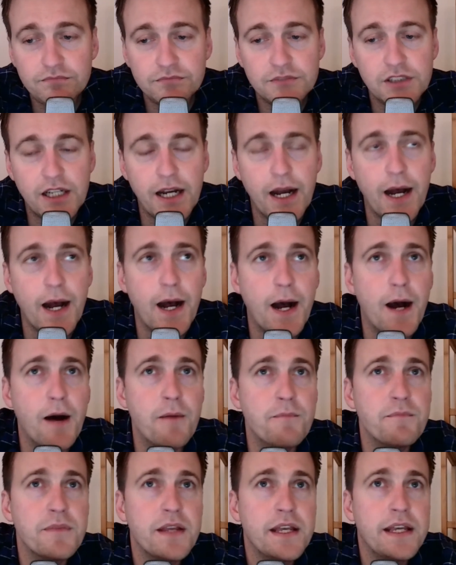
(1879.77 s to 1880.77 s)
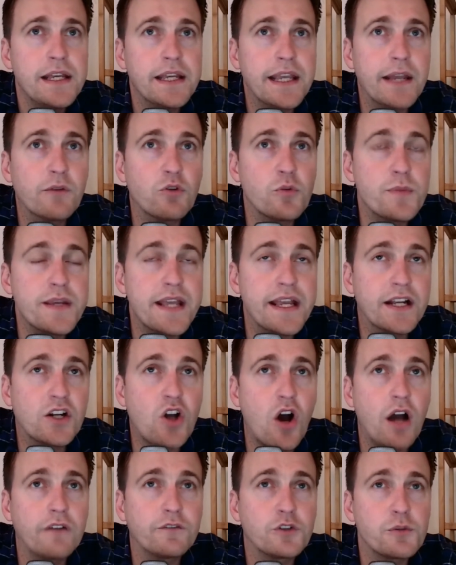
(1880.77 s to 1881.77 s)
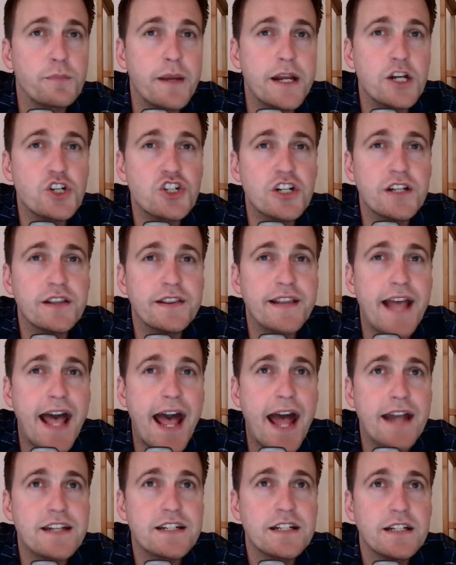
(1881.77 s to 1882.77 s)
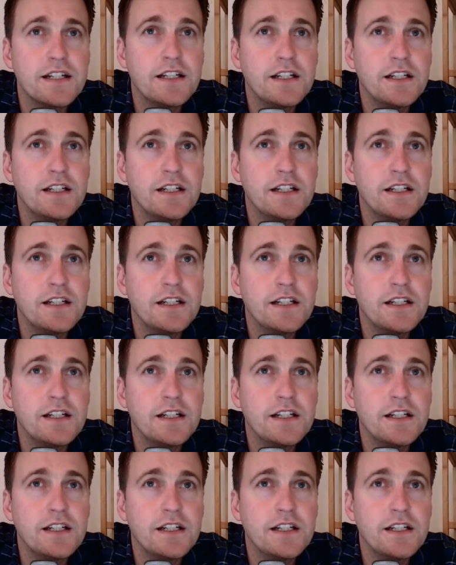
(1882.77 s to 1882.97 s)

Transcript: It will be a confirmation that